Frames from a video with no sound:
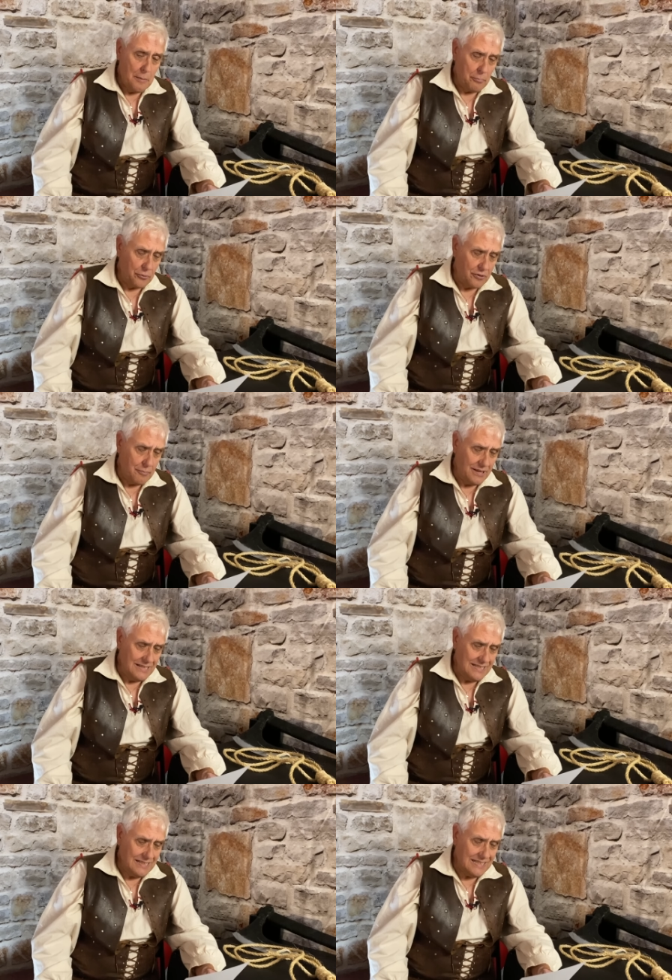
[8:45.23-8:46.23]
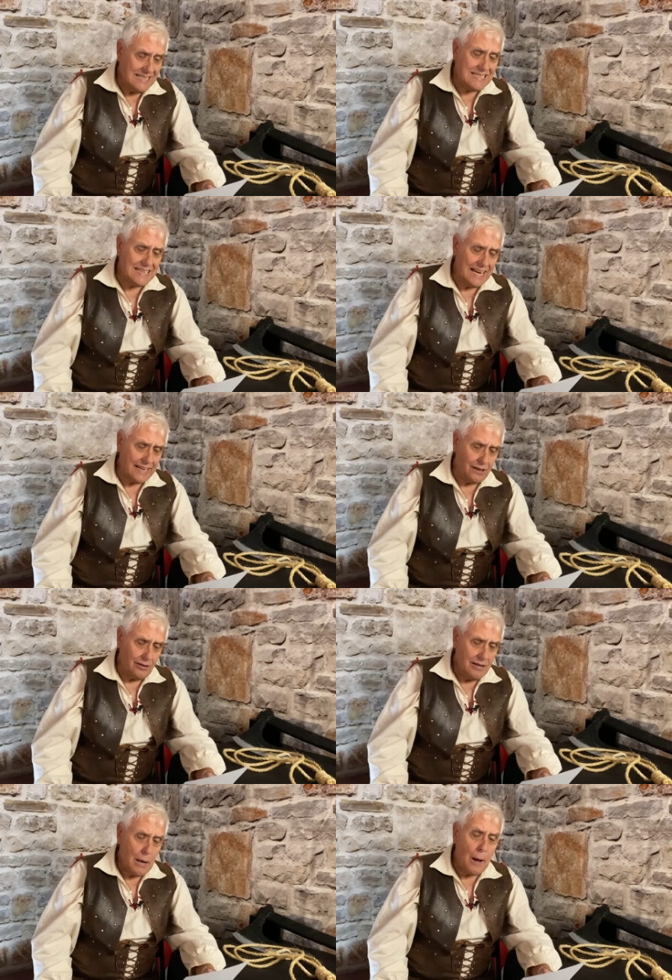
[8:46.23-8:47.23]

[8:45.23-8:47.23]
put them in his kettle